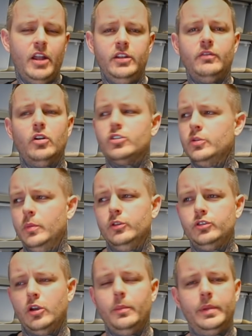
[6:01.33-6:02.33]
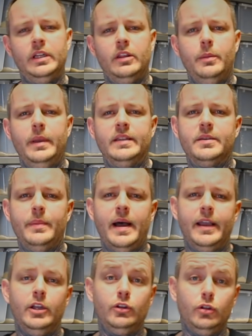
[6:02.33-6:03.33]
and you've got someone chomping at the bit to
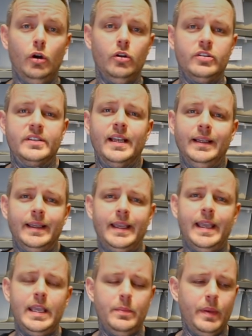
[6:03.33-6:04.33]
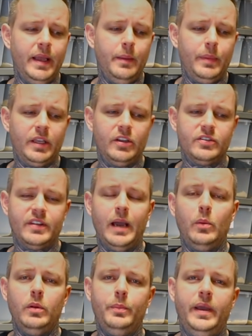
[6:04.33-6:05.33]
buy it, don't sell it, keep it, because
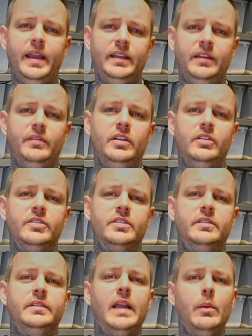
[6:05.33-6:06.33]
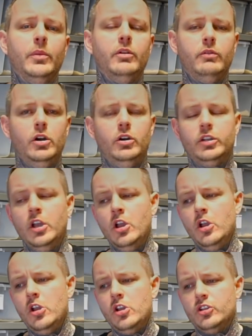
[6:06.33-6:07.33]
that will pay dividends down the road.
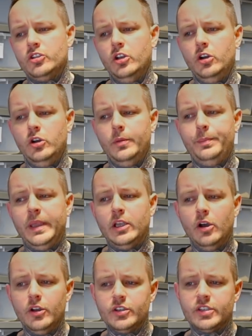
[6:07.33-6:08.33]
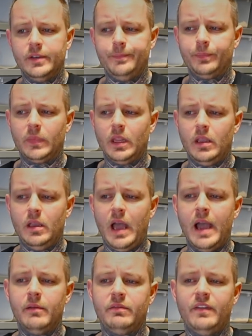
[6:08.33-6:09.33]
So because
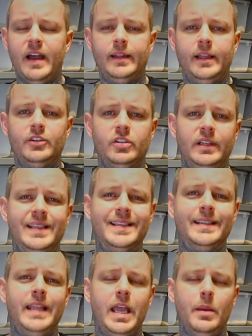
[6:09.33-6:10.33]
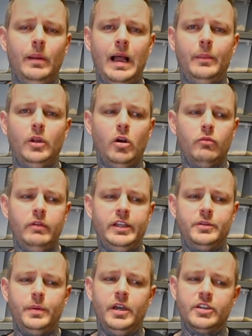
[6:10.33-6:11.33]
I'm financially stable, I'm not a
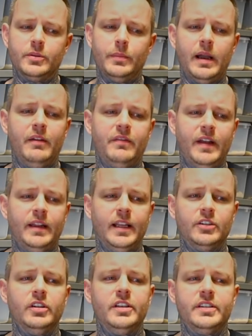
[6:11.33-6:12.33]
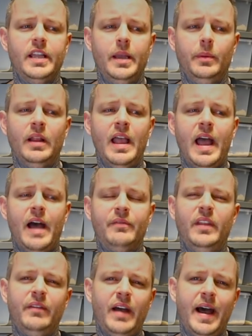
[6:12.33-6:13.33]
rich person, but I'm financially stable, I've
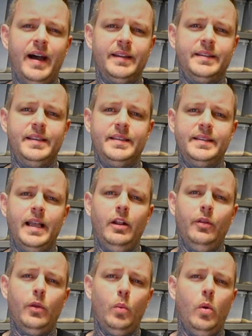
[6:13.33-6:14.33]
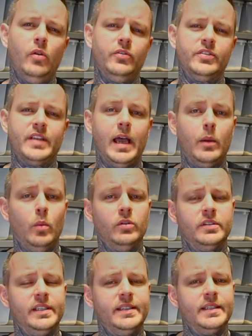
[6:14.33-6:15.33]
never had to sell the ones I
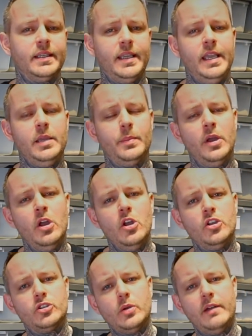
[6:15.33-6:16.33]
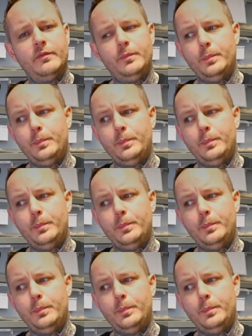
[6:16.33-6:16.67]
wanted to keep. So I've